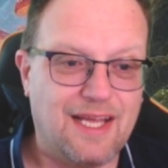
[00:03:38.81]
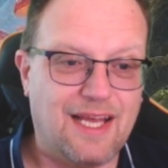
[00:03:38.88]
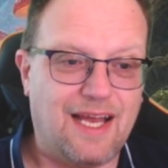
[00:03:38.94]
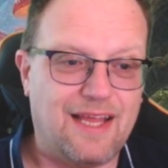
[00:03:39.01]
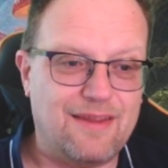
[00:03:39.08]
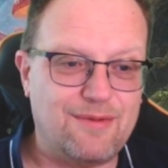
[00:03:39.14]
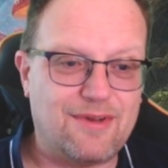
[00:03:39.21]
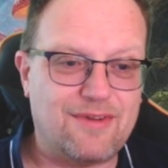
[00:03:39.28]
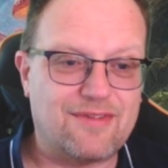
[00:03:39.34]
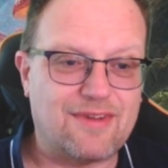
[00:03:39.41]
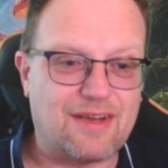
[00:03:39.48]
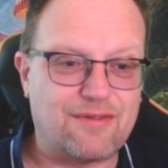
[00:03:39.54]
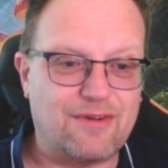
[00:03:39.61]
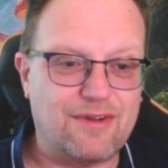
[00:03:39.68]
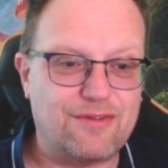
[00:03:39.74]
And then we can
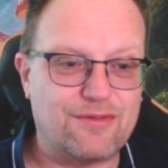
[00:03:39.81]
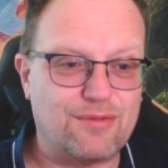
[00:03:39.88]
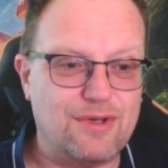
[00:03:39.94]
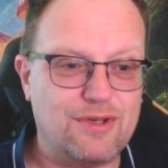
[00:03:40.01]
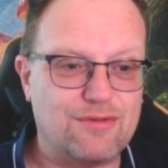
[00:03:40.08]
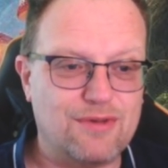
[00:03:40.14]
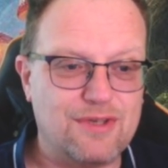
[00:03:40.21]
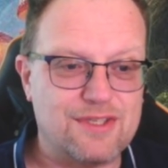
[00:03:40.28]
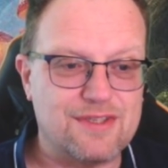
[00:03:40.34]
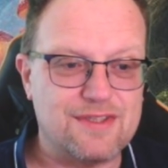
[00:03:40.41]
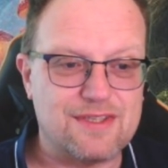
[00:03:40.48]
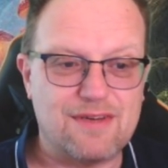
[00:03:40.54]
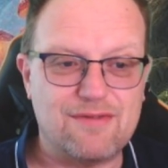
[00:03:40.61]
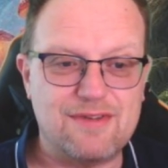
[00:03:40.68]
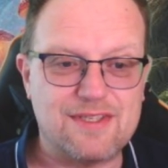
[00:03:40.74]
sacrifice three creatures
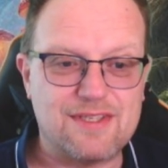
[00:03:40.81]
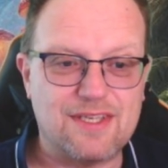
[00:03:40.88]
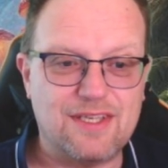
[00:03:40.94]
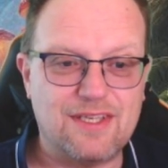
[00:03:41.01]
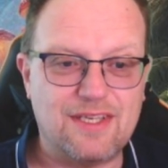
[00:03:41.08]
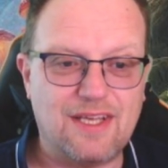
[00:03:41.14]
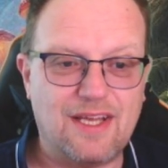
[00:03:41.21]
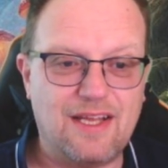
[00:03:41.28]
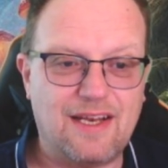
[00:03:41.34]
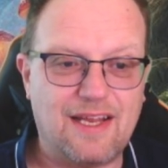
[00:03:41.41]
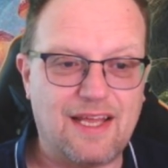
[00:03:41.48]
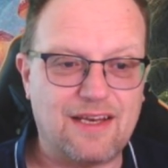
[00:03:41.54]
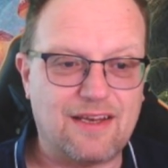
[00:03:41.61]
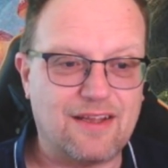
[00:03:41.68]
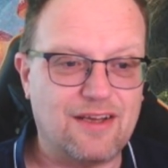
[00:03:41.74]
and return a
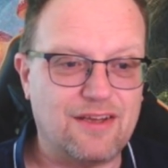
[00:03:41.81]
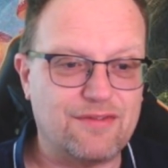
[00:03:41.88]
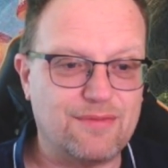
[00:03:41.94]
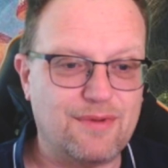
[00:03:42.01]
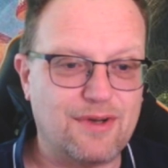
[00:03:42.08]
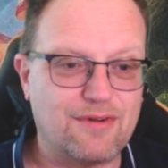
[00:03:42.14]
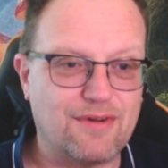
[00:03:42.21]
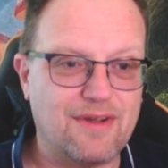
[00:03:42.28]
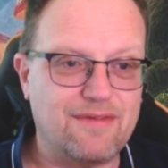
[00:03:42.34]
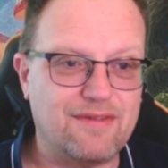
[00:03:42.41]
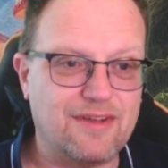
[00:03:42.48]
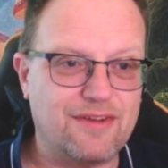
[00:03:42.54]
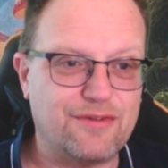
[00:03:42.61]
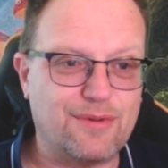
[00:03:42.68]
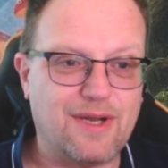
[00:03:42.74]
land card from our
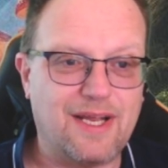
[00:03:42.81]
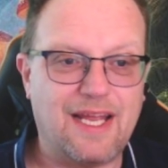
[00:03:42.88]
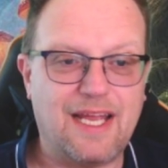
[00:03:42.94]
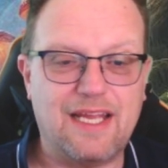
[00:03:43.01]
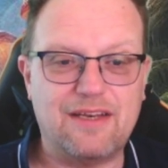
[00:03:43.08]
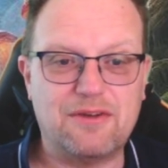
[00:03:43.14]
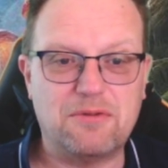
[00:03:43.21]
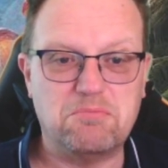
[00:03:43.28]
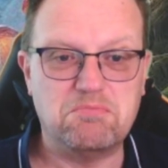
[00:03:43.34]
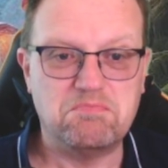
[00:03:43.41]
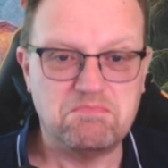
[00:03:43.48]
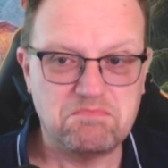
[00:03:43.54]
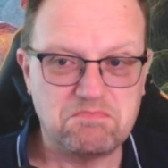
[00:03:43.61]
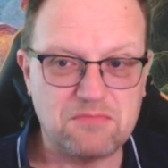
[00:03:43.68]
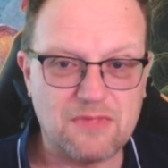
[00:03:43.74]
graveyard to our hand.
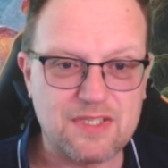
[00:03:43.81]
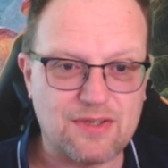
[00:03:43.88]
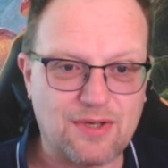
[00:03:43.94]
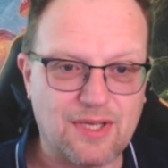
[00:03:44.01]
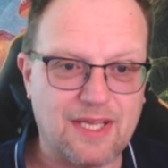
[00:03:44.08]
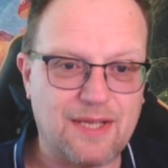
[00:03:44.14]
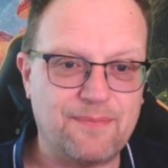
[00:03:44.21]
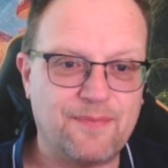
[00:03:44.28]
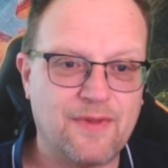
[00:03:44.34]
That's okay.